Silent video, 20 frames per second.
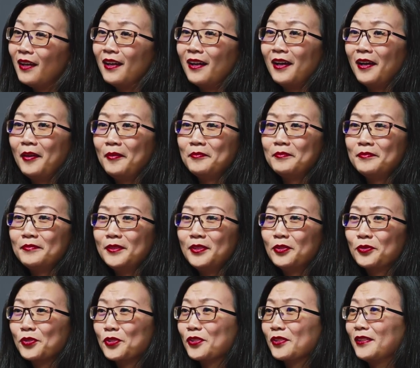Um,
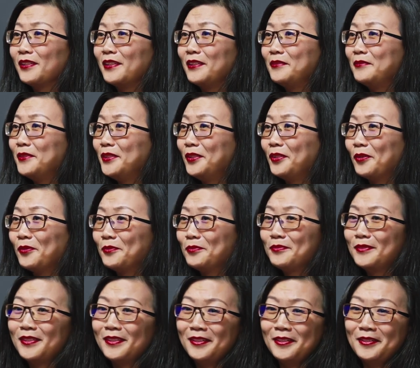usually, you know,
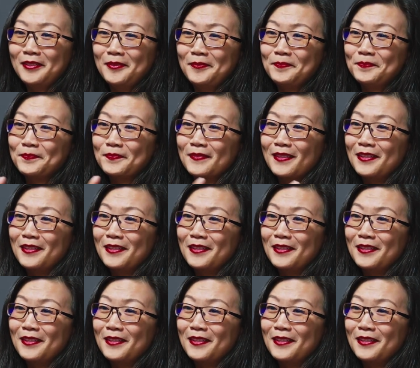the um,